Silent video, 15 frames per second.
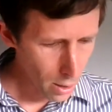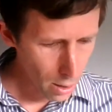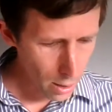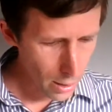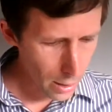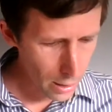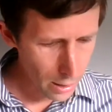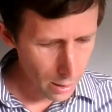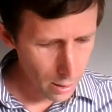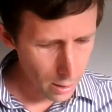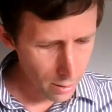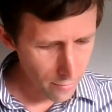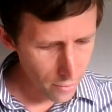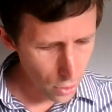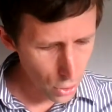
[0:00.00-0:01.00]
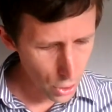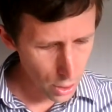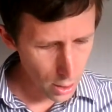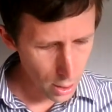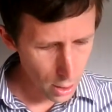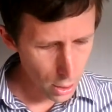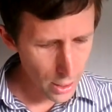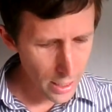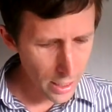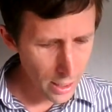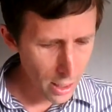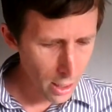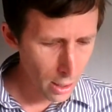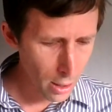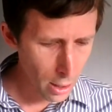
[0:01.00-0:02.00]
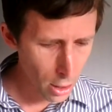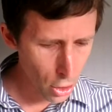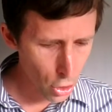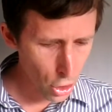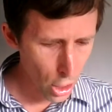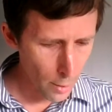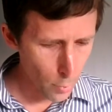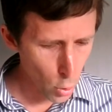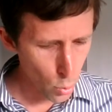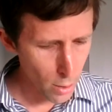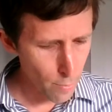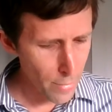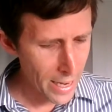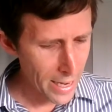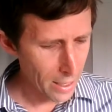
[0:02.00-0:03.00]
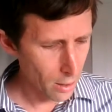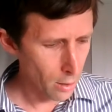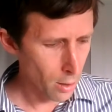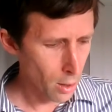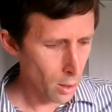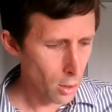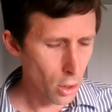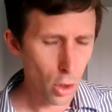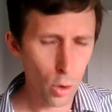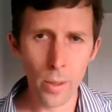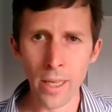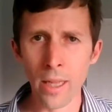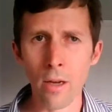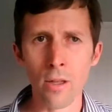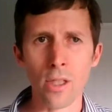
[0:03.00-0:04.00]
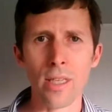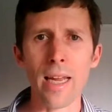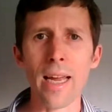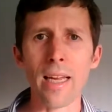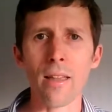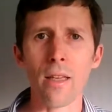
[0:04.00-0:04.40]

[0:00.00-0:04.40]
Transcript: In verse 10, the disciples went back to where they were staying.